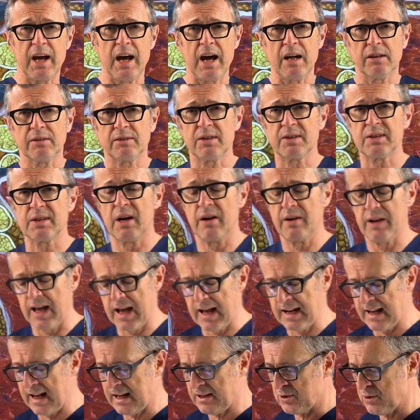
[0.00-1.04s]
ultrasound
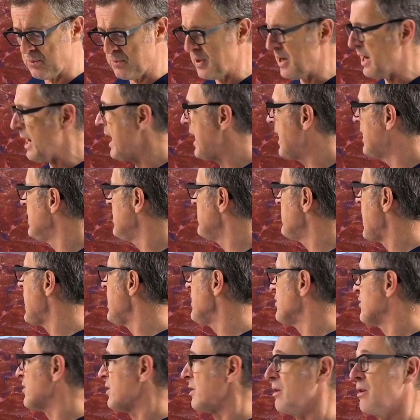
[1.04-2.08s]
anatomy
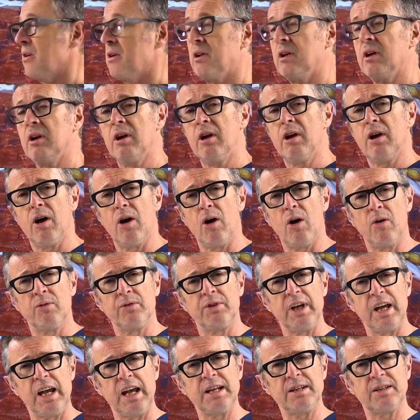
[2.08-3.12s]
animation of
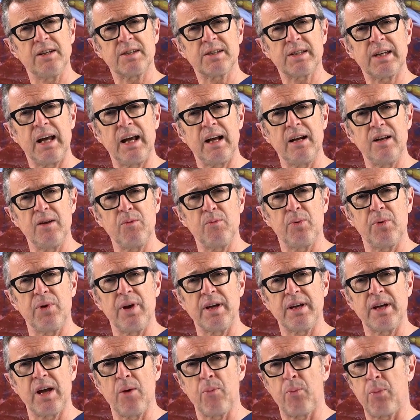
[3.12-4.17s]
the interscalene brachial